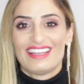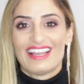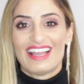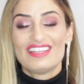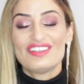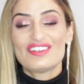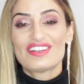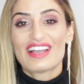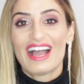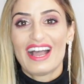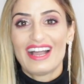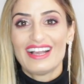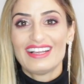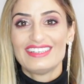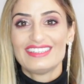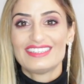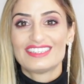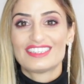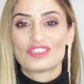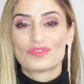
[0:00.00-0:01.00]
Hey you
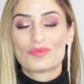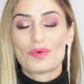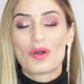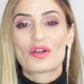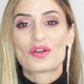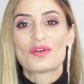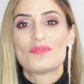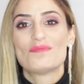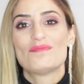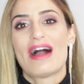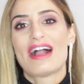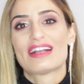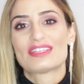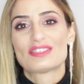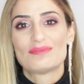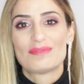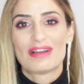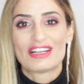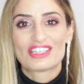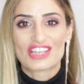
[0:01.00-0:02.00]
guys, welcome
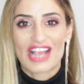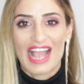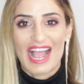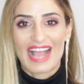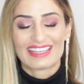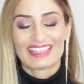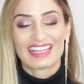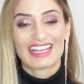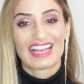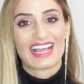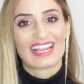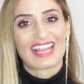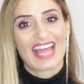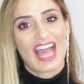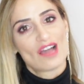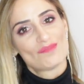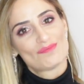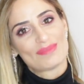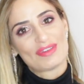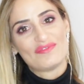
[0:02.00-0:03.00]
back to my channel and
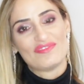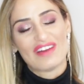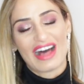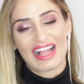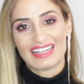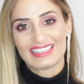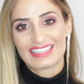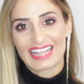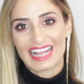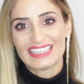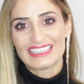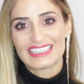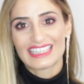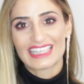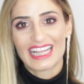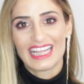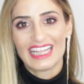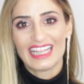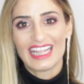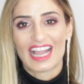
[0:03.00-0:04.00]
happy Valentine's
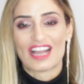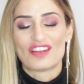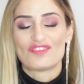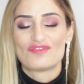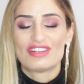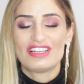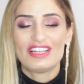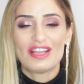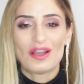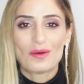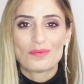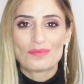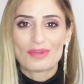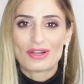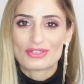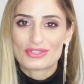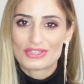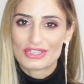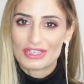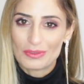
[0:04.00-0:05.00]
Day. I really hope
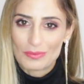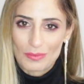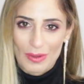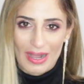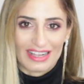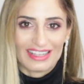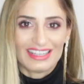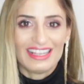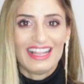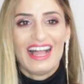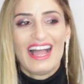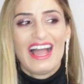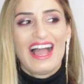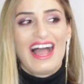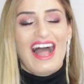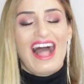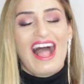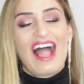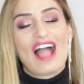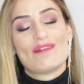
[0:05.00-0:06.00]
you're doing well.
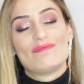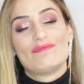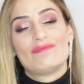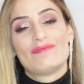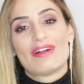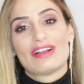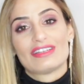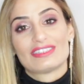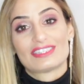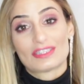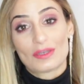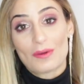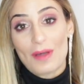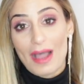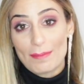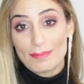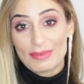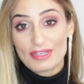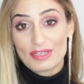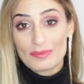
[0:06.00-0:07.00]
I'm so
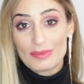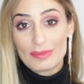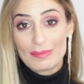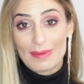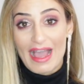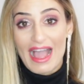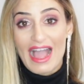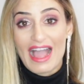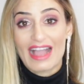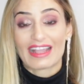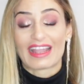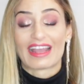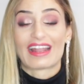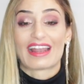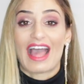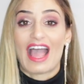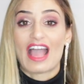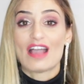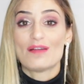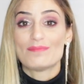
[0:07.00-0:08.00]
happy to be back,
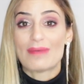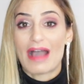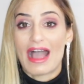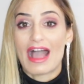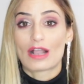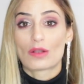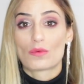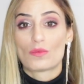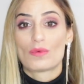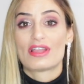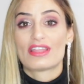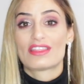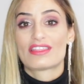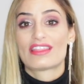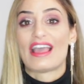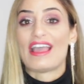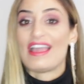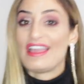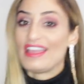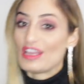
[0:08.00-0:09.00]
and I am back
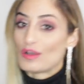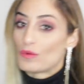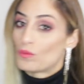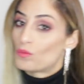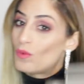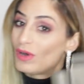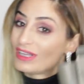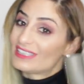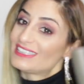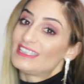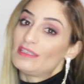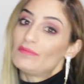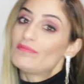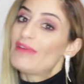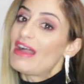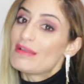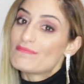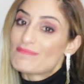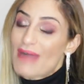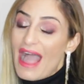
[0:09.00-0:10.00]
with a what's in
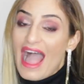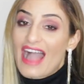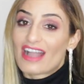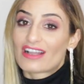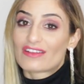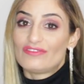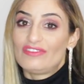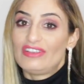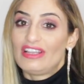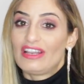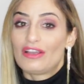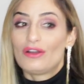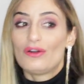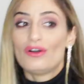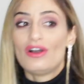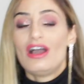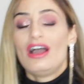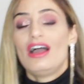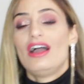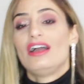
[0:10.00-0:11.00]
my bag
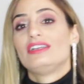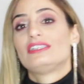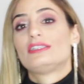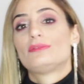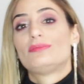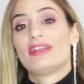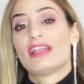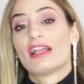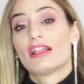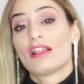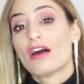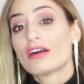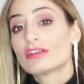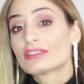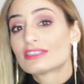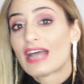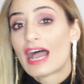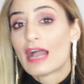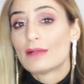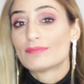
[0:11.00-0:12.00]
video. It's been a
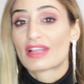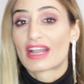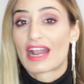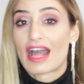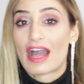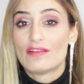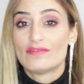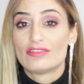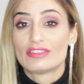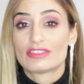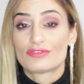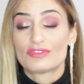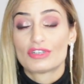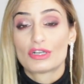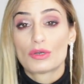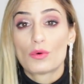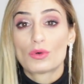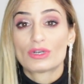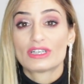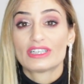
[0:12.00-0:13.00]
long time that I haven't
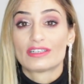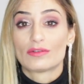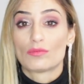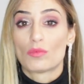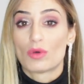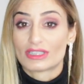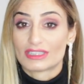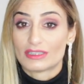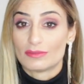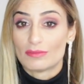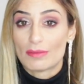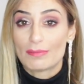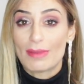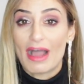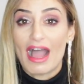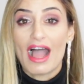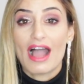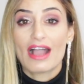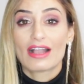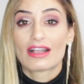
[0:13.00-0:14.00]
recorded a what's in my
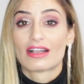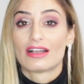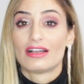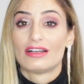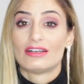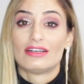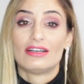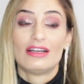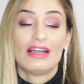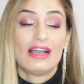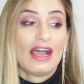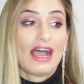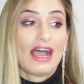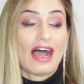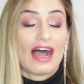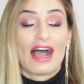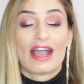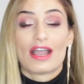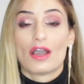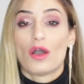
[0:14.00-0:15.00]
bag. uh,
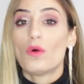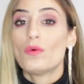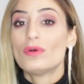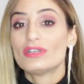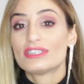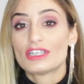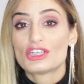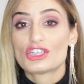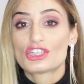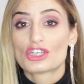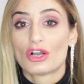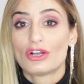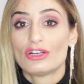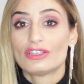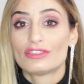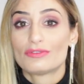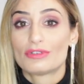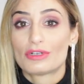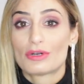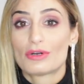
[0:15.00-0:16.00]
I always
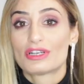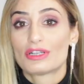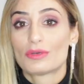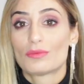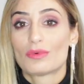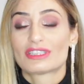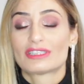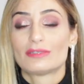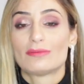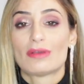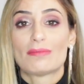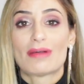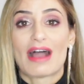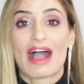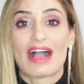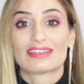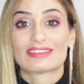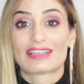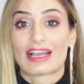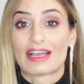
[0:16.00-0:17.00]
enjoyed recording what's in my
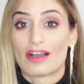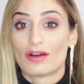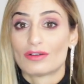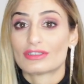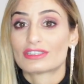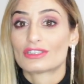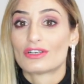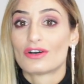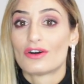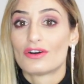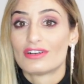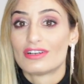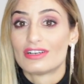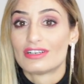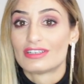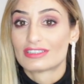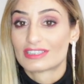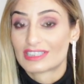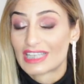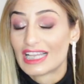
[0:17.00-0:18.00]
bags. I also
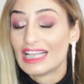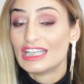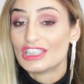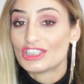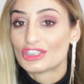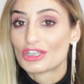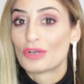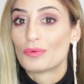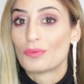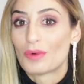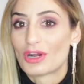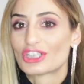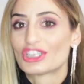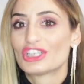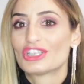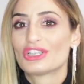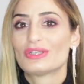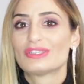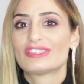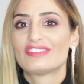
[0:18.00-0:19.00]
uh, still enjoy
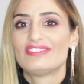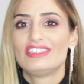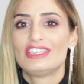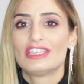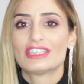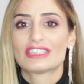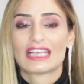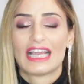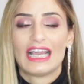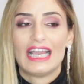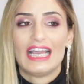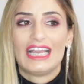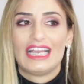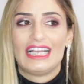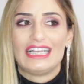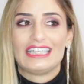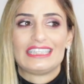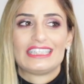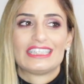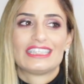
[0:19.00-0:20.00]
watching those videos.
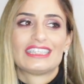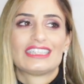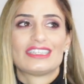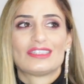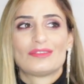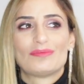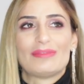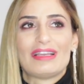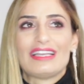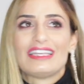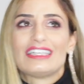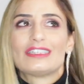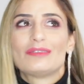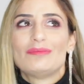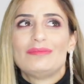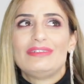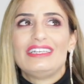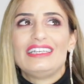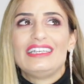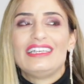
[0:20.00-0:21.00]
It just
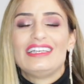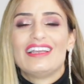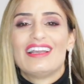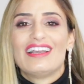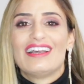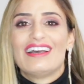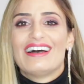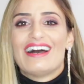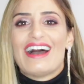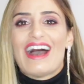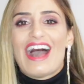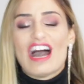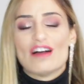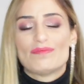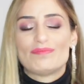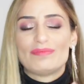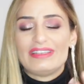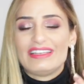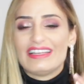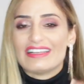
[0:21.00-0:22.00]
makes me
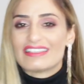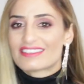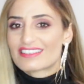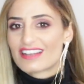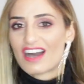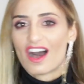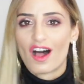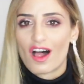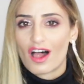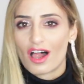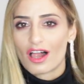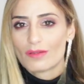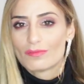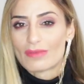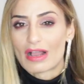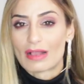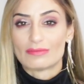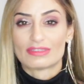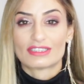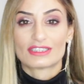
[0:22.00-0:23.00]
happy and
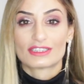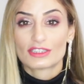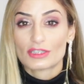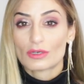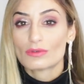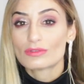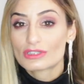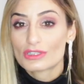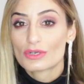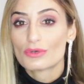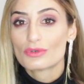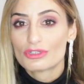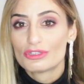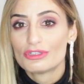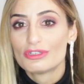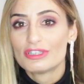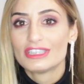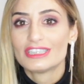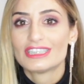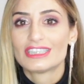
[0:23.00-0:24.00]
calm. I'm so so
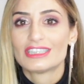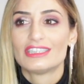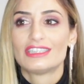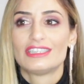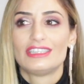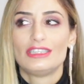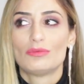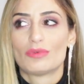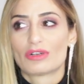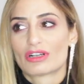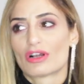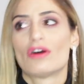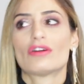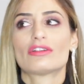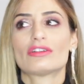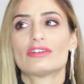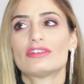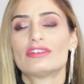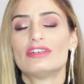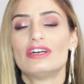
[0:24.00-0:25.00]
curious to see what
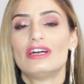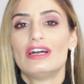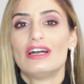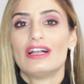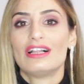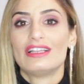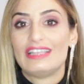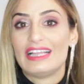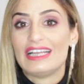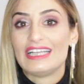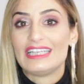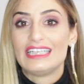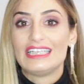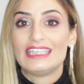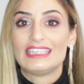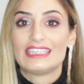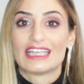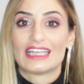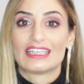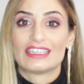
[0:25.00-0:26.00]
all the
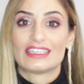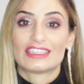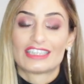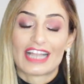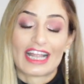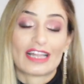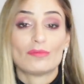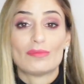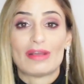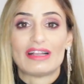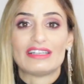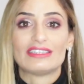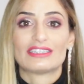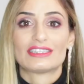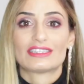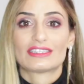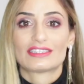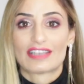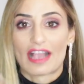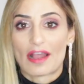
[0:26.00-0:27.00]
ladies and gentlemen
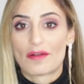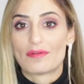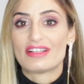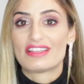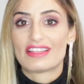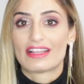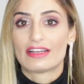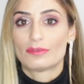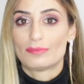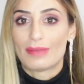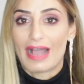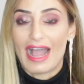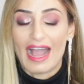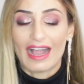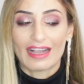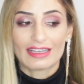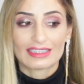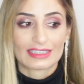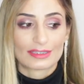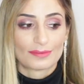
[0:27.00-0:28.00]
carry in their
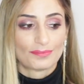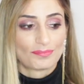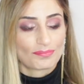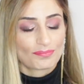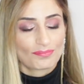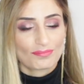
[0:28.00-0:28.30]
bags.